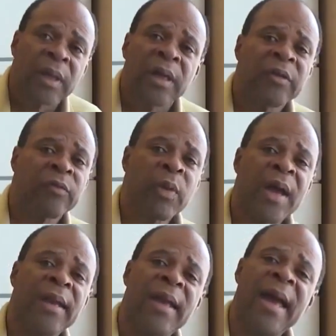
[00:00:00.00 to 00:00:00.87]
It's
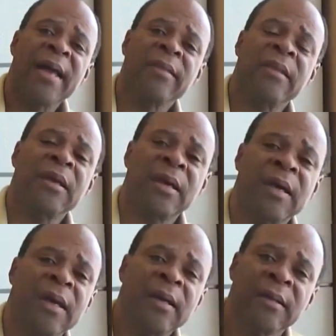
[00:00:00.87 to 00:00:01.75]
right at
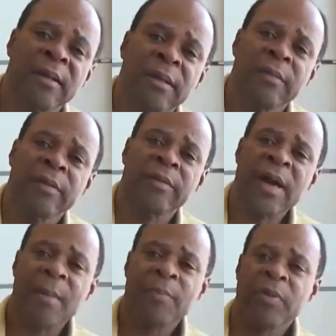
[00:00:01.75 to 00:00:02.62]
the
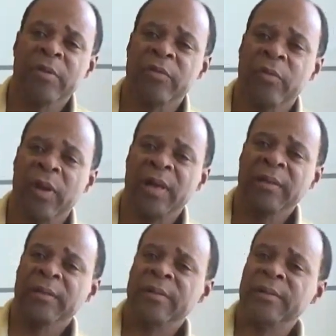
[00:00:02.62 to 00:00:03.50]
top of the
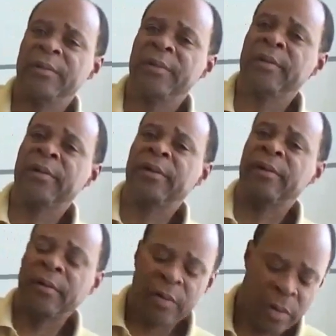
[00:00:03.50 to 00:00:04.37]
screen.
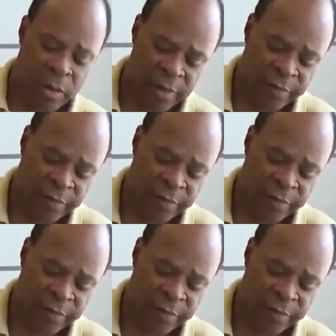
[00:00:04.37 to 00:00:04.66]
No, I